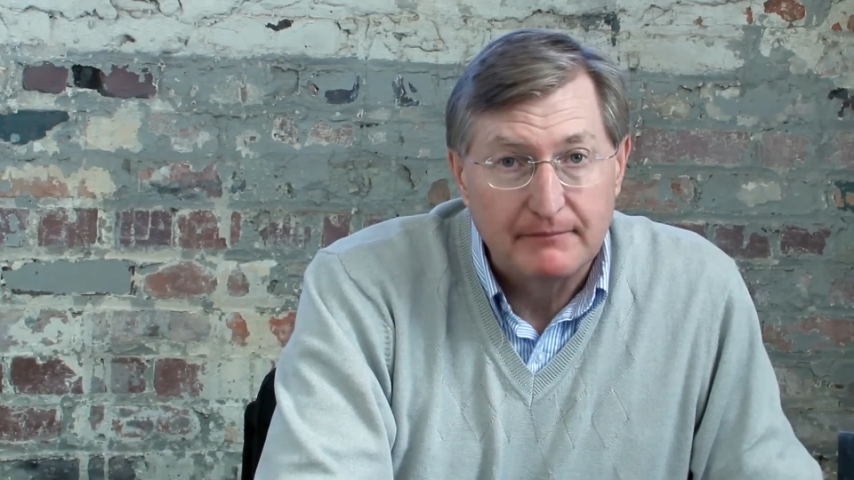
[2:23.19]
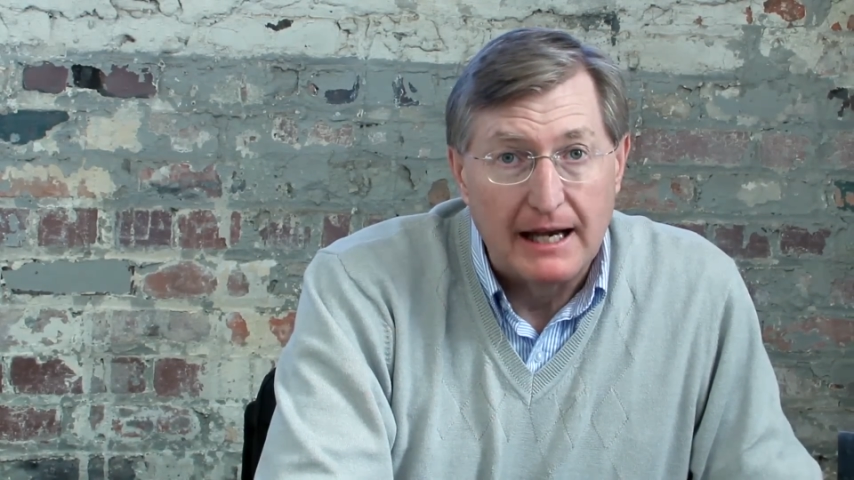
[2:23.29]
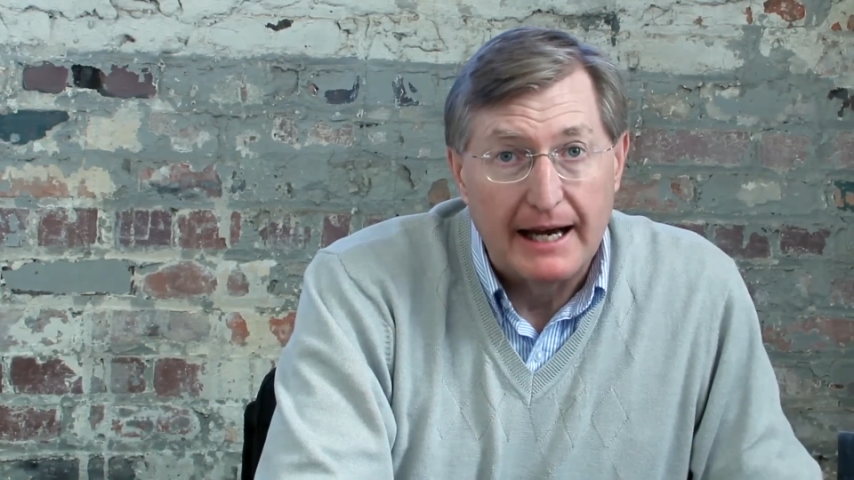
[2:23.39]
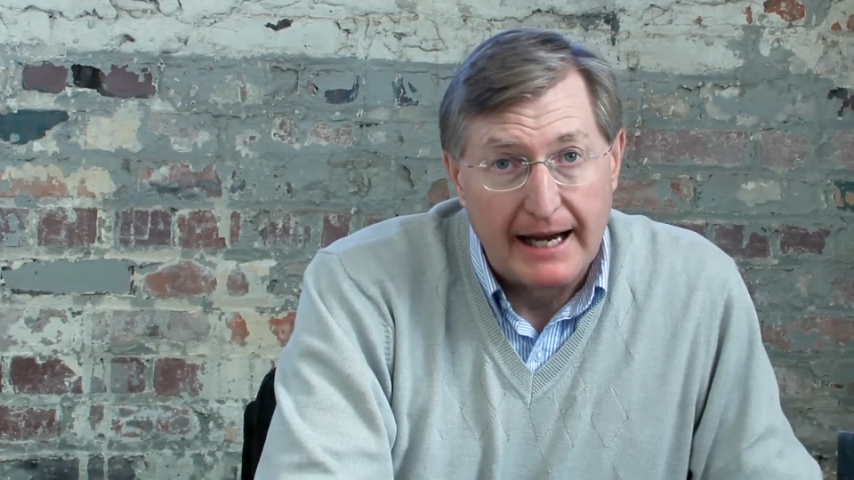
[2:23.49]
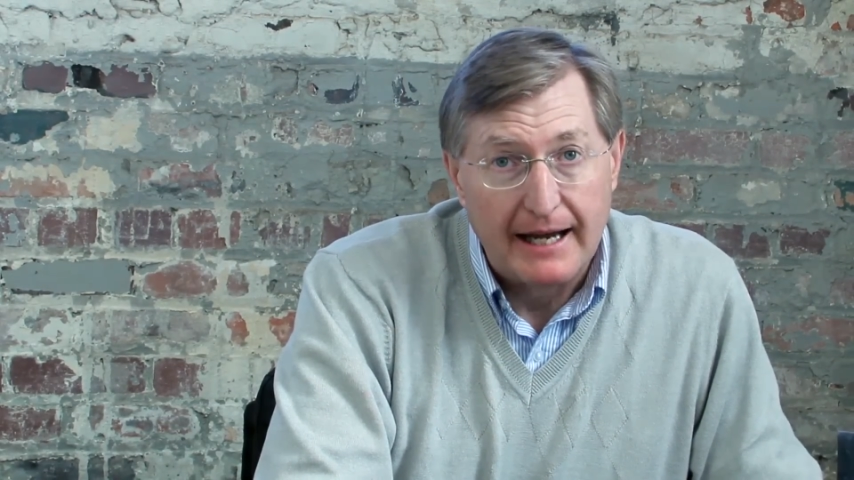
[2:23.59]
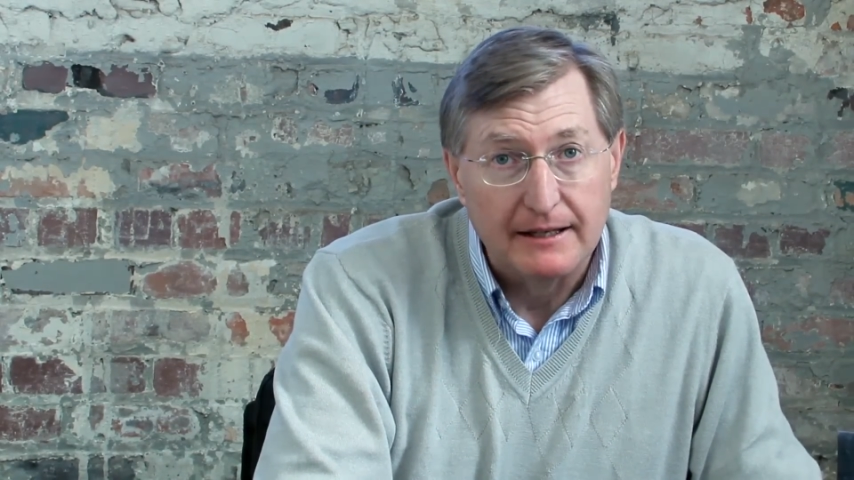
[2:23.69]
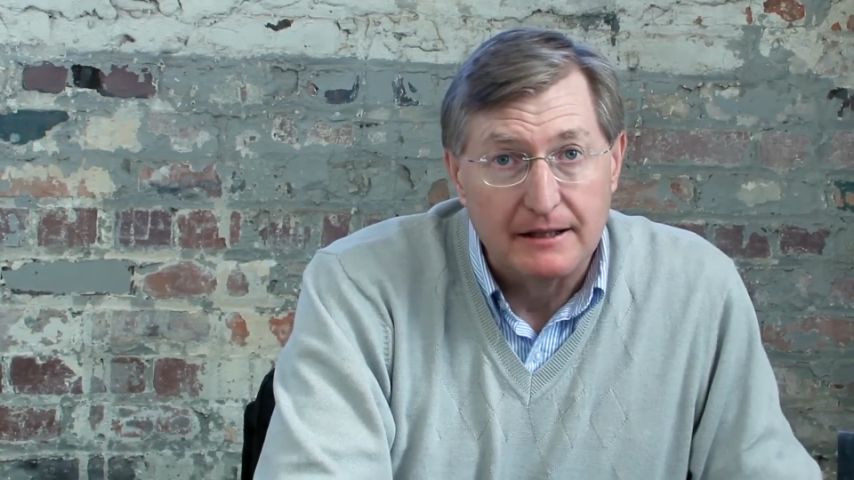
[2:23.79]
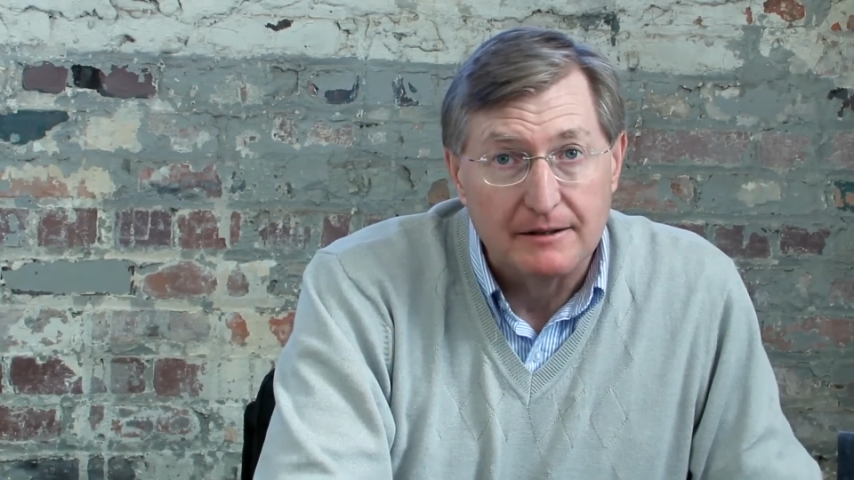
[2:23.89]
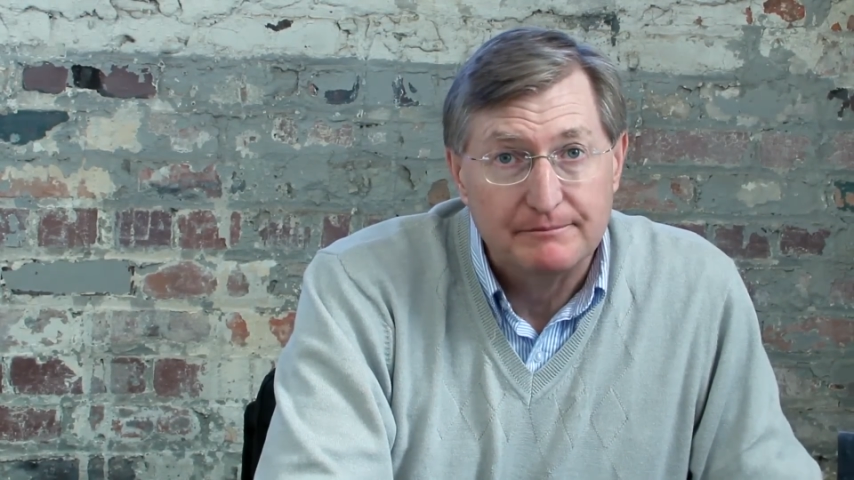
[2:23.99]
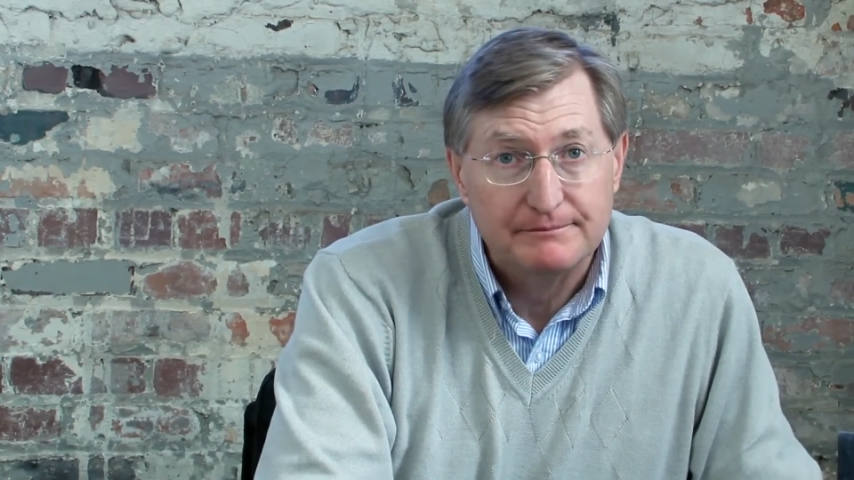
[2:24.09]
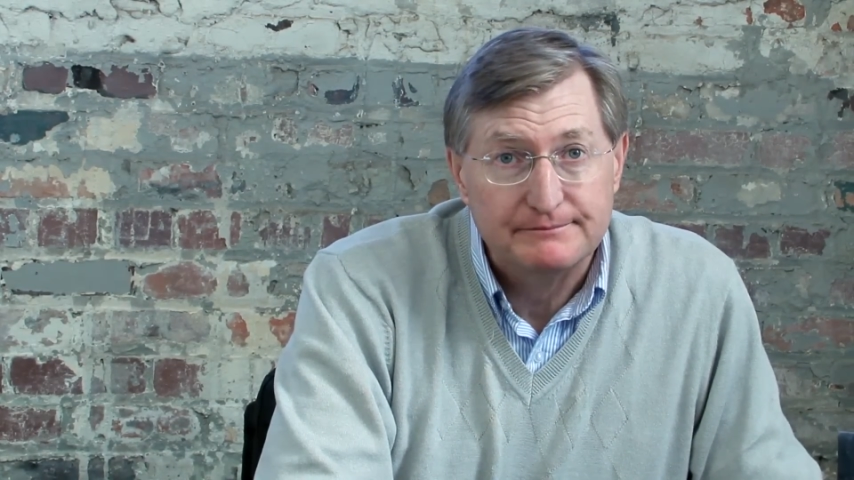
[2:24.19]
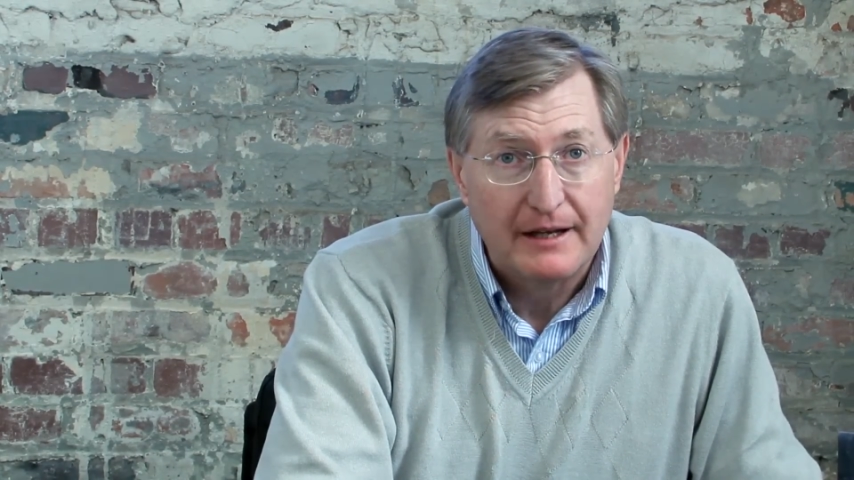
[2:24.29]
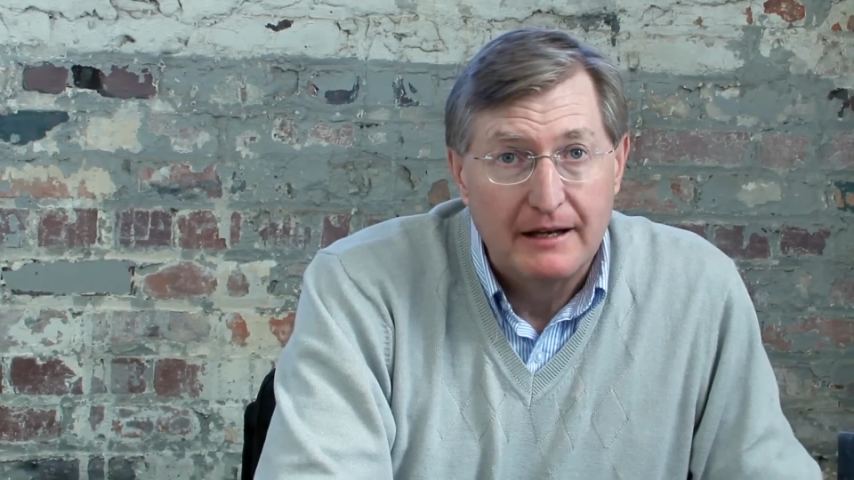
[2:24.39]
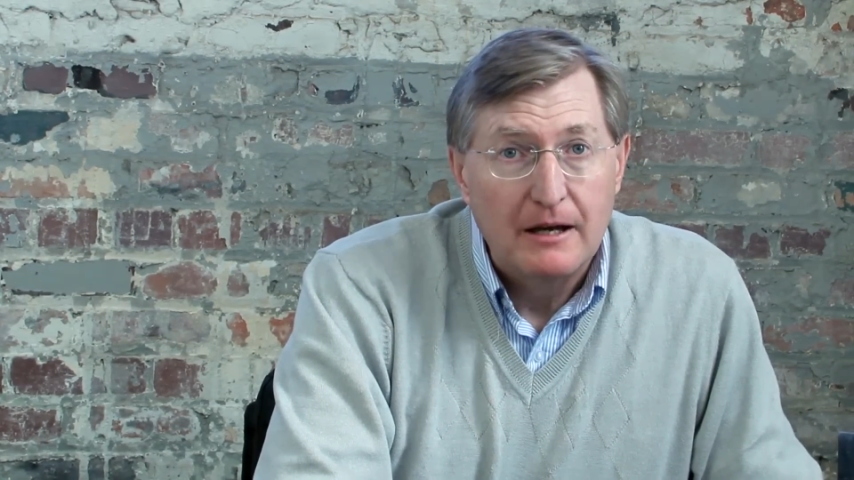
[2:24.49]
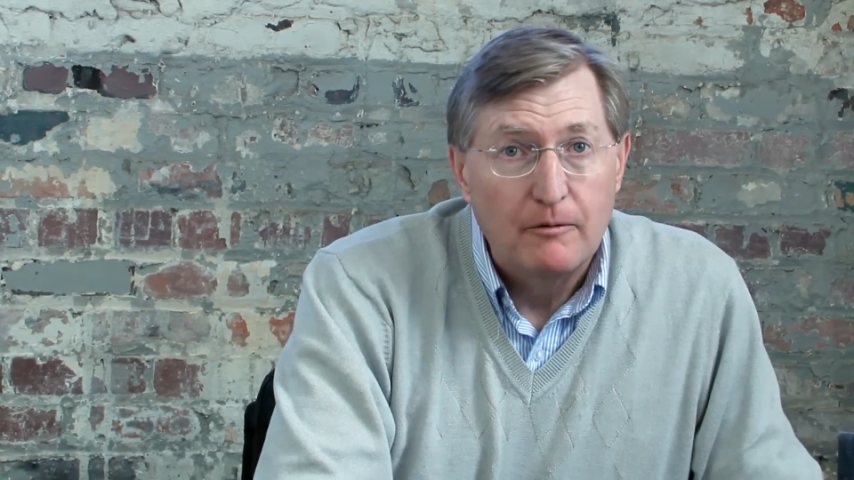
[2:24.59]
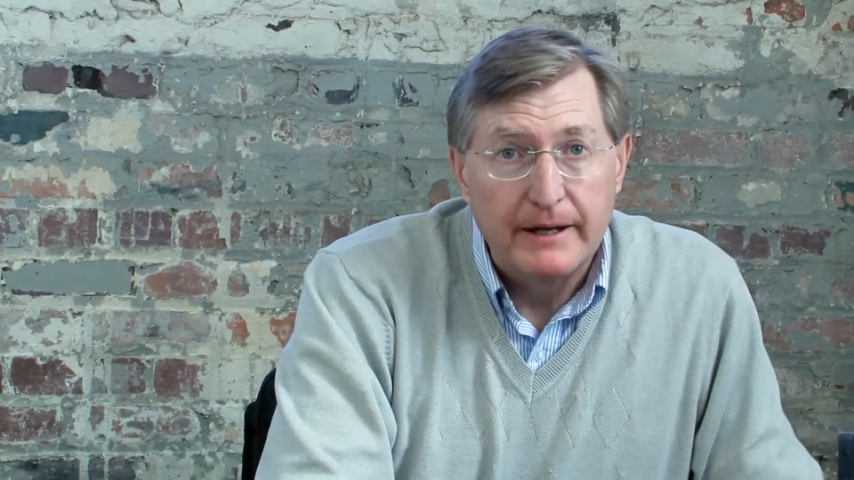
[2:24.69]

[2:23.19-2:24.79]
like I did.